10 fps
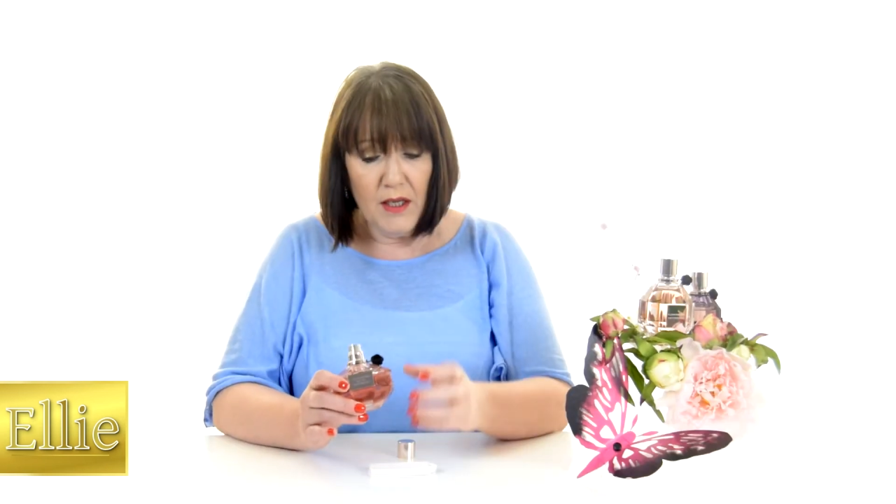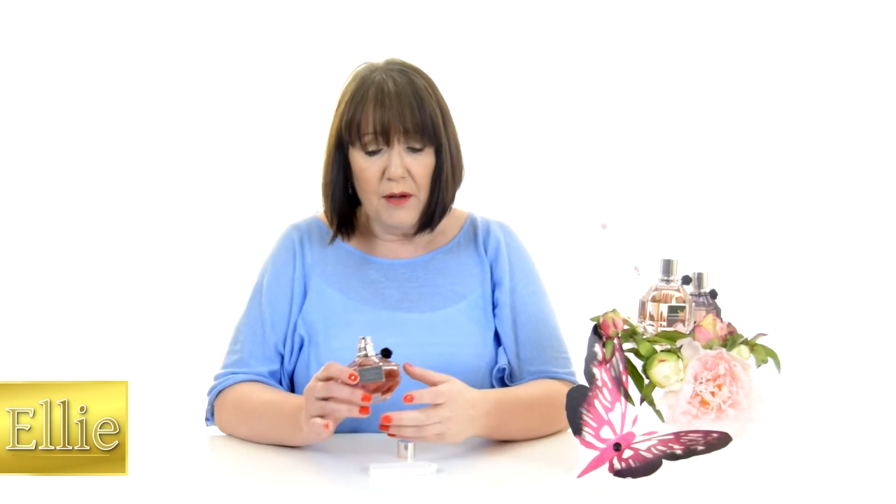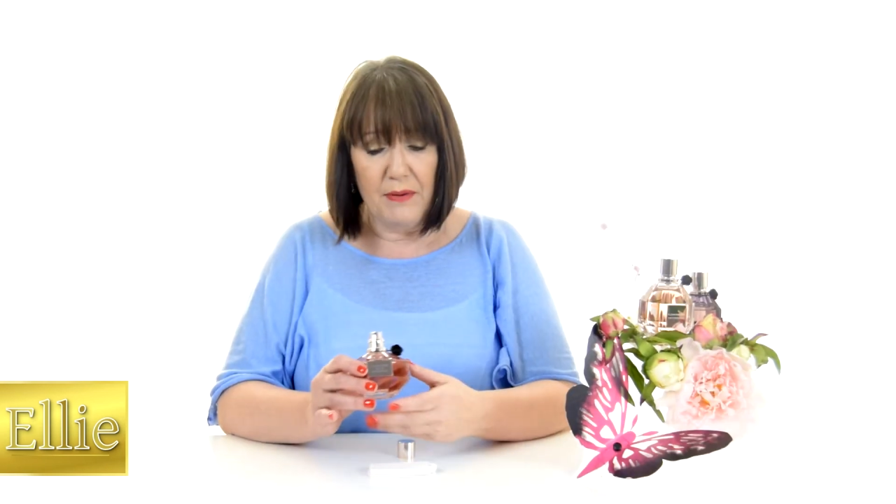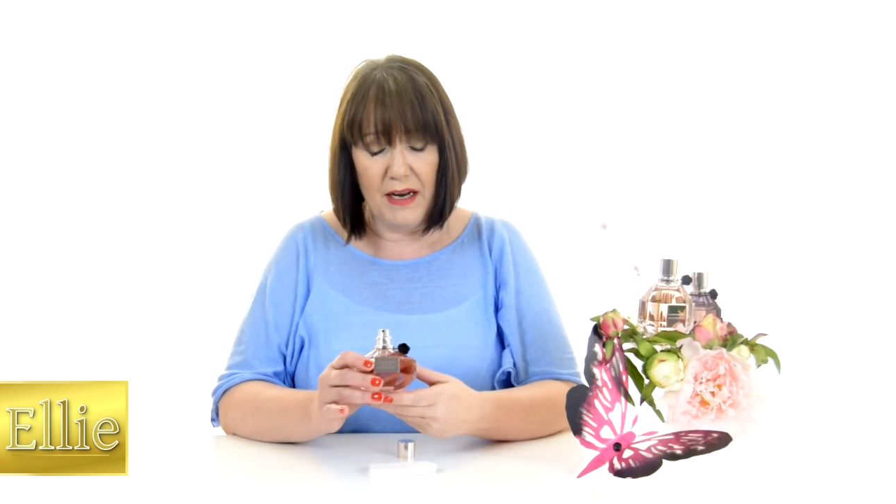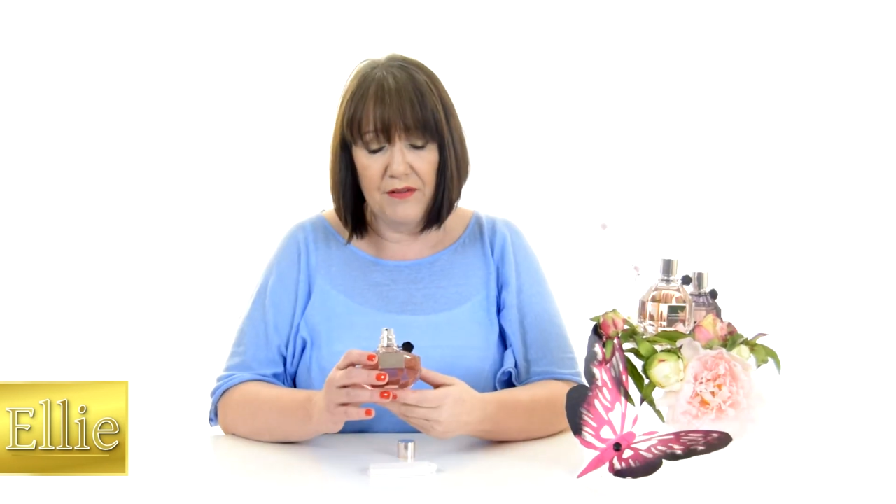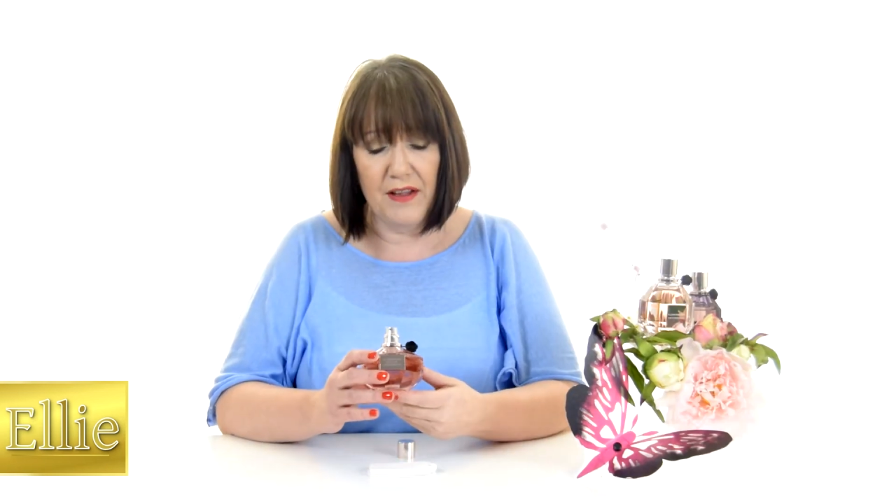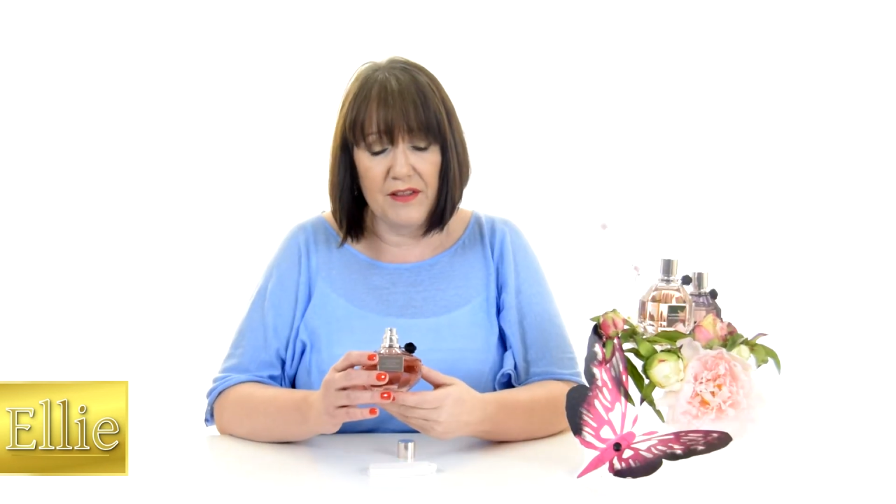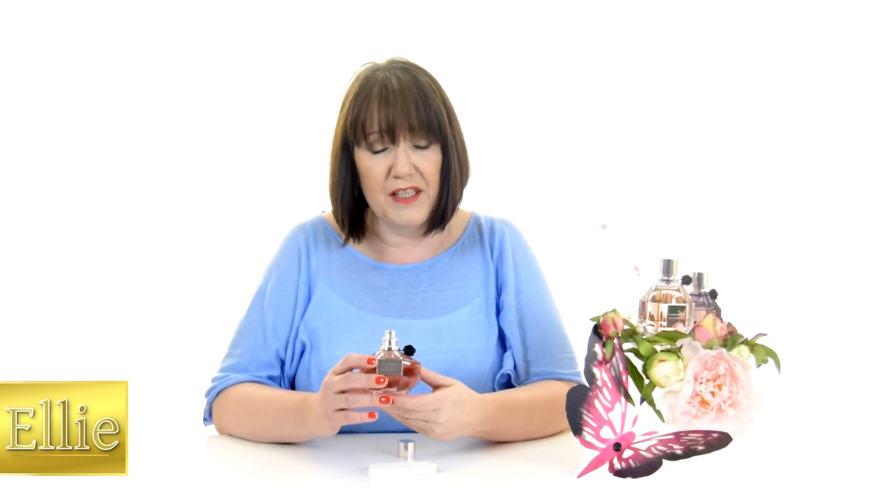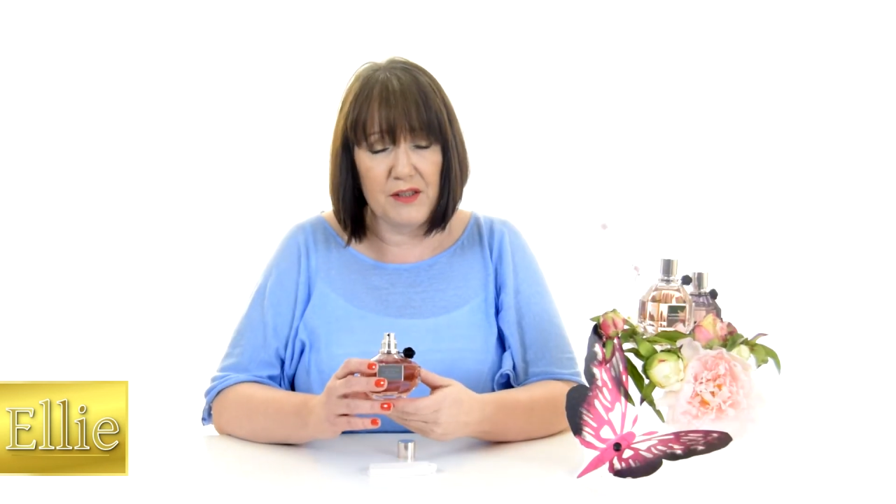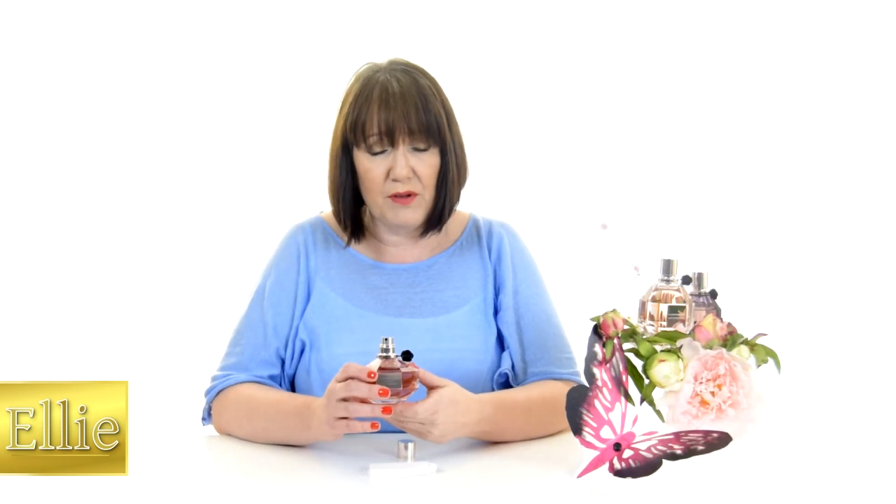But I
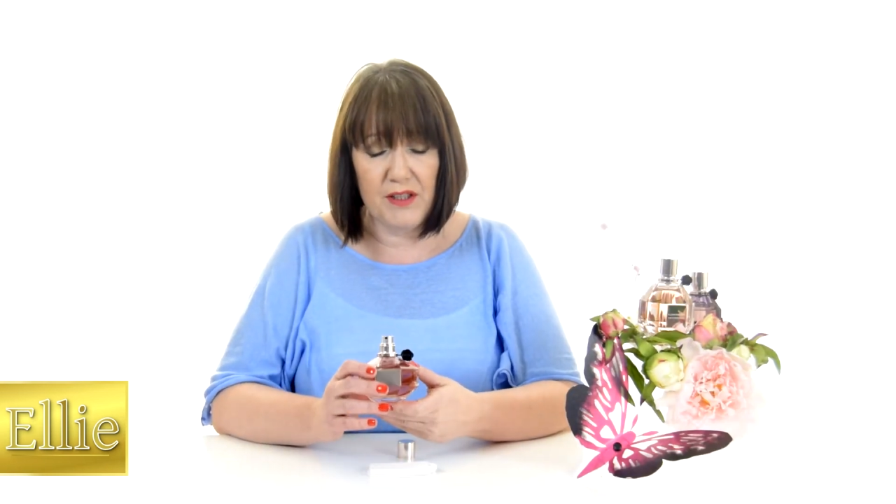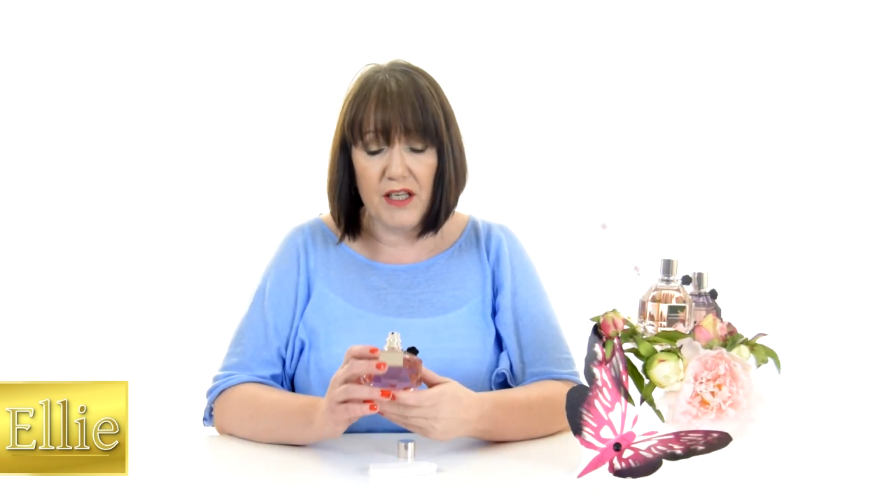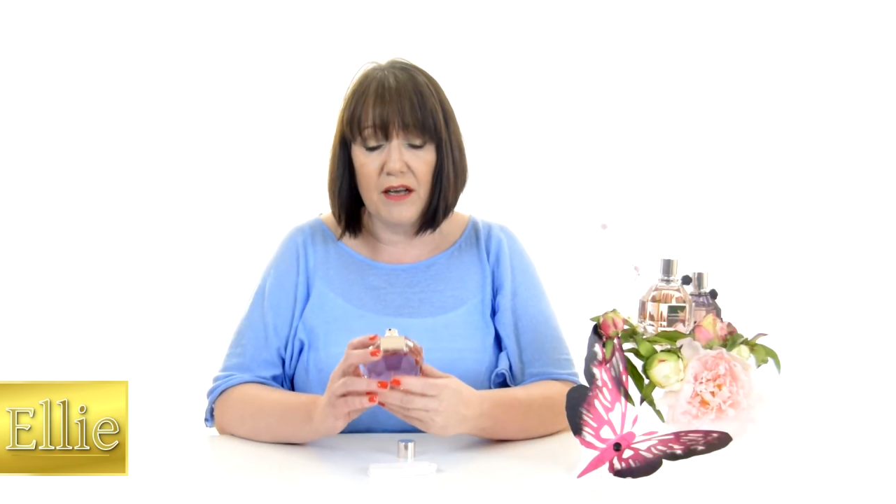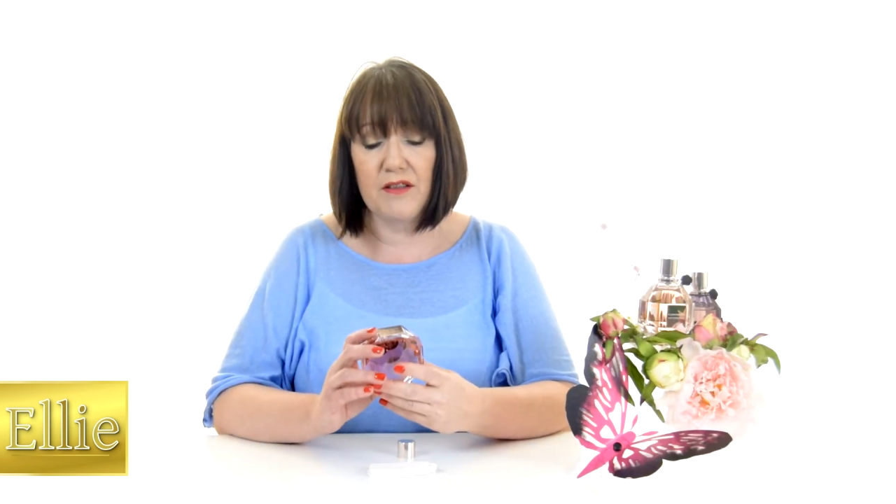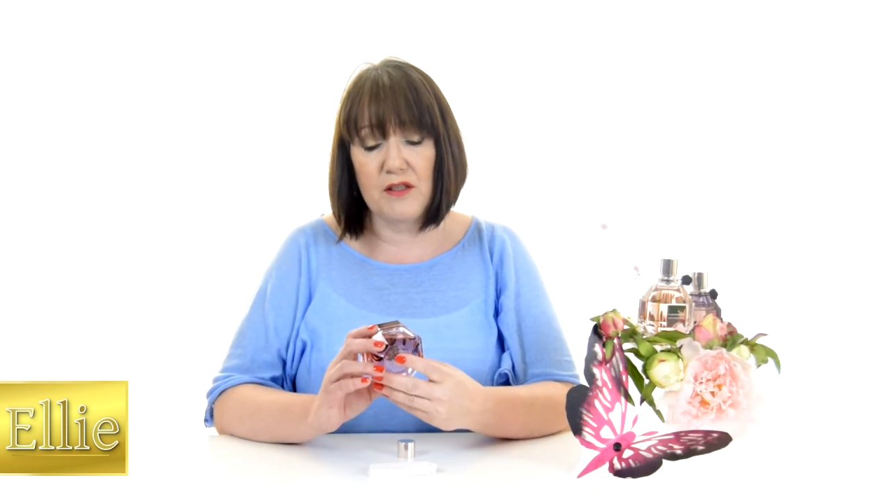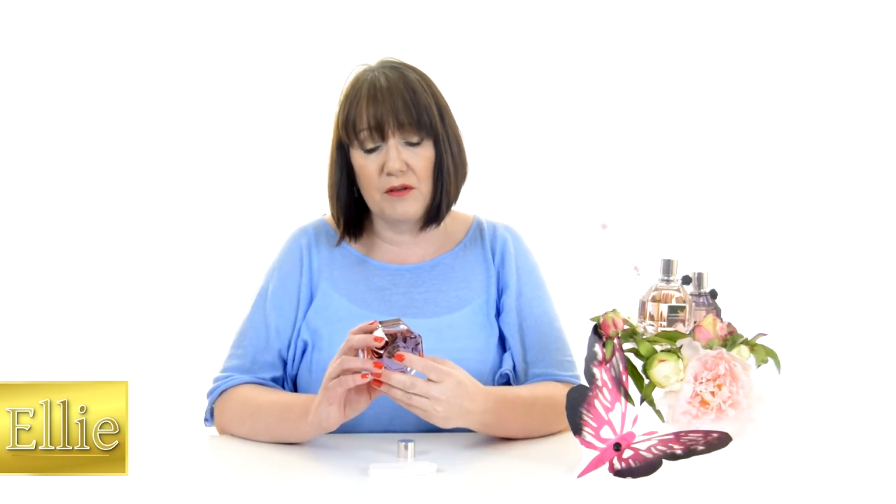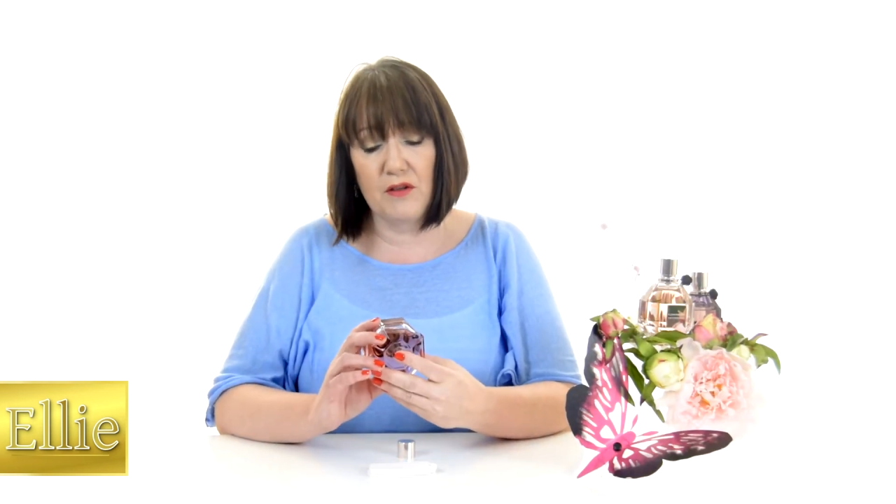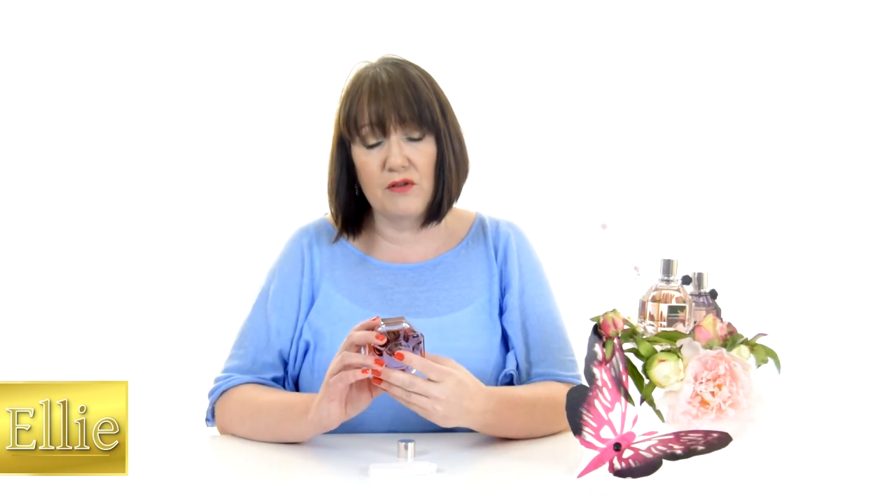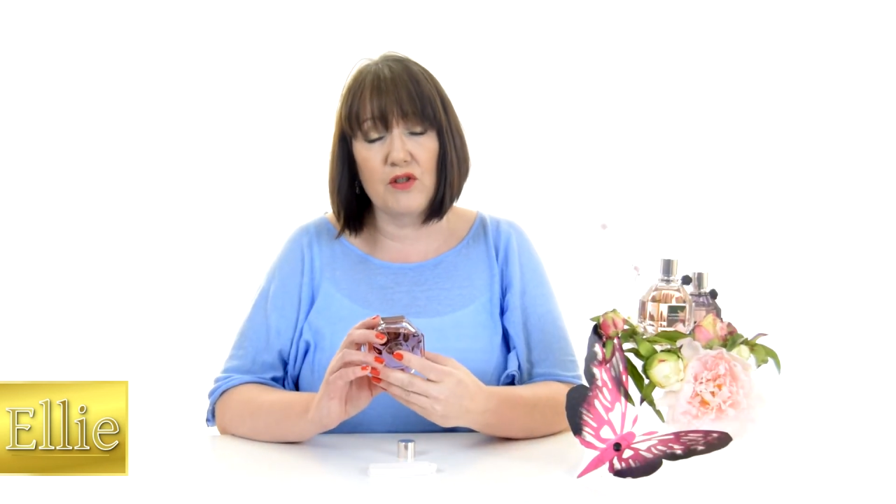think this one's going to